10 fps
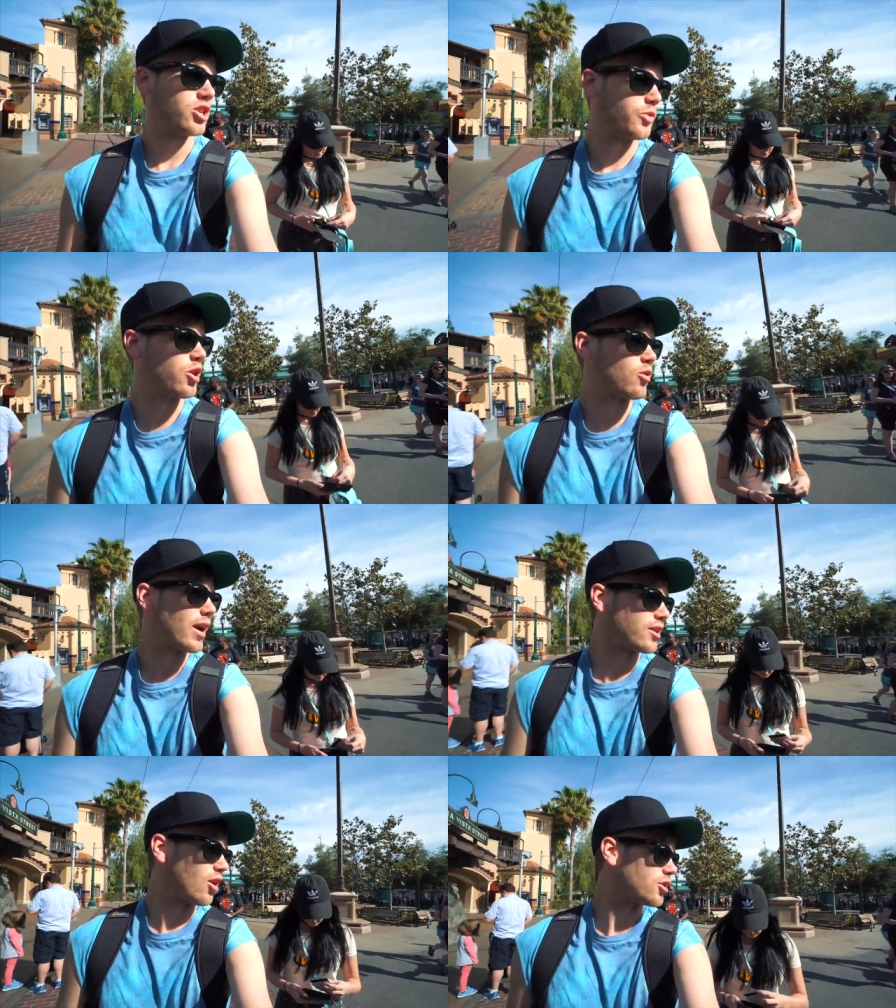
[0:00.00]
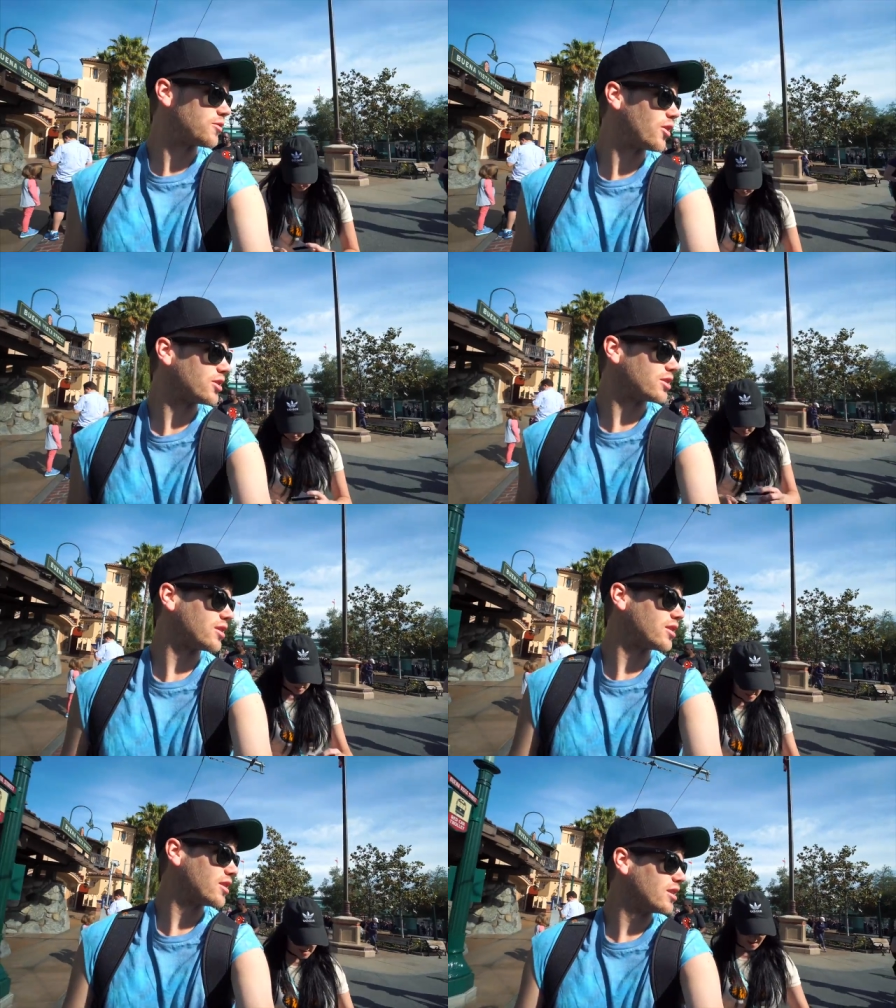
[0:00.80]
should we go ride cars first?
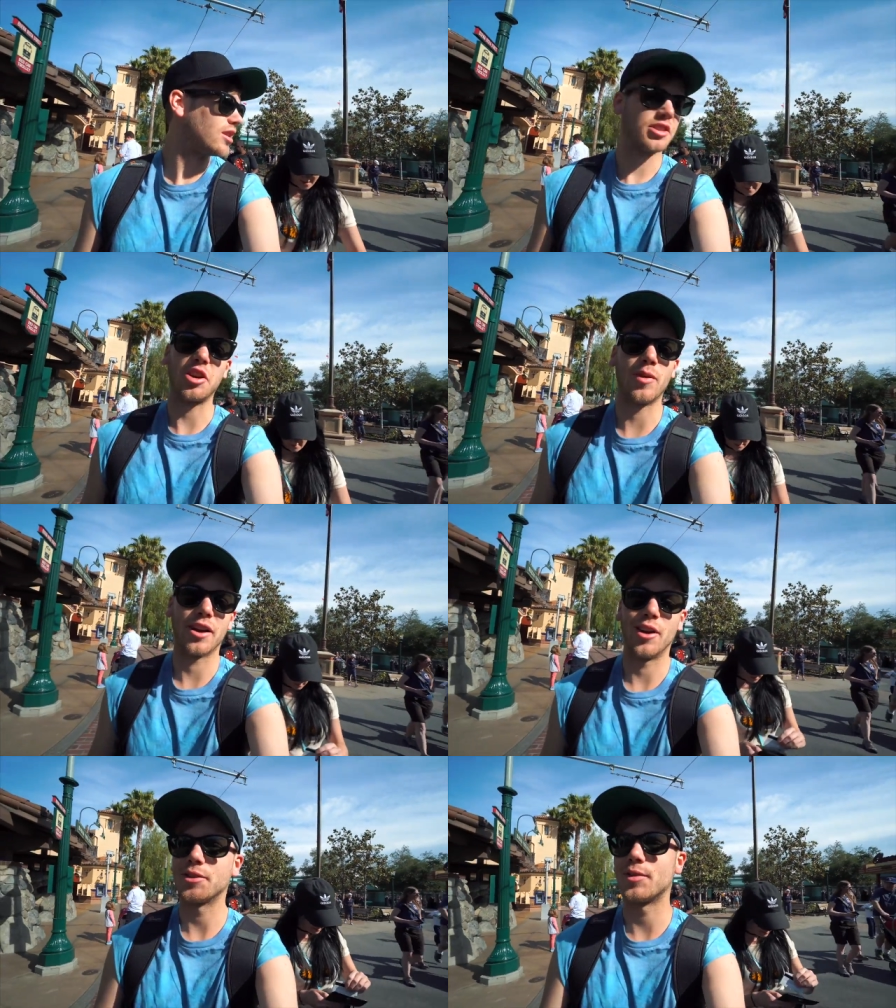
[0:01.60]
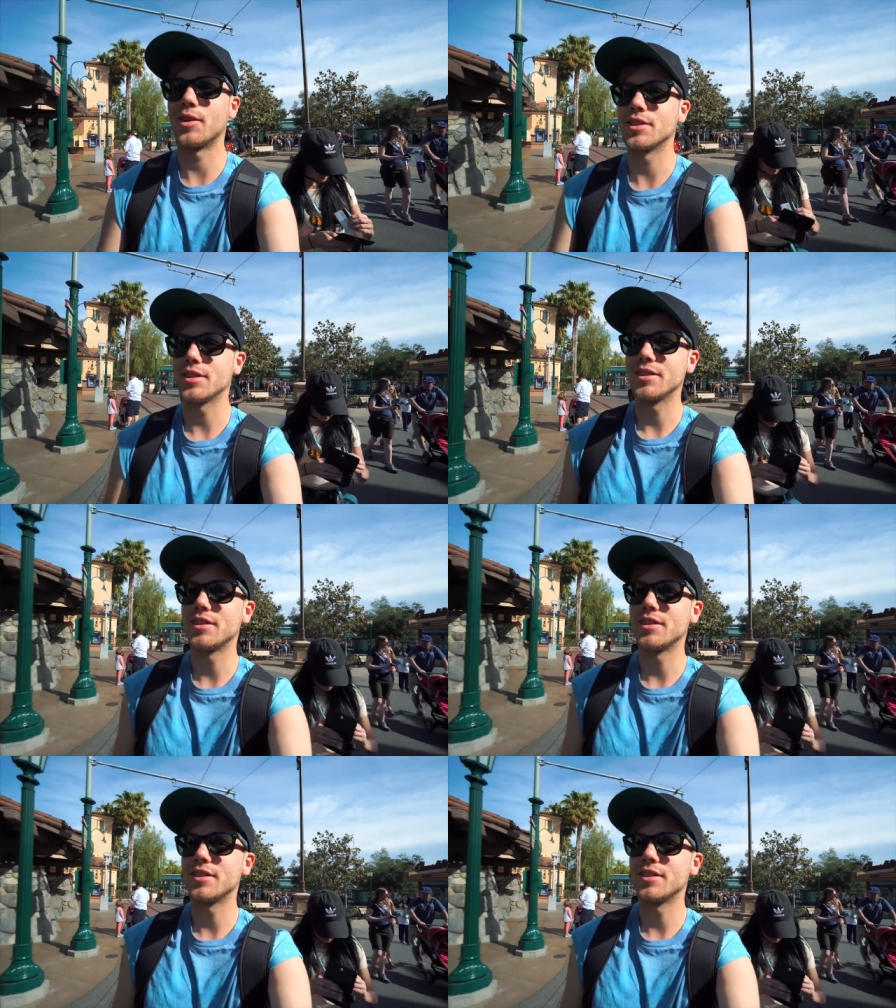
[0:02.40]
Let's go ride cars first. Sweet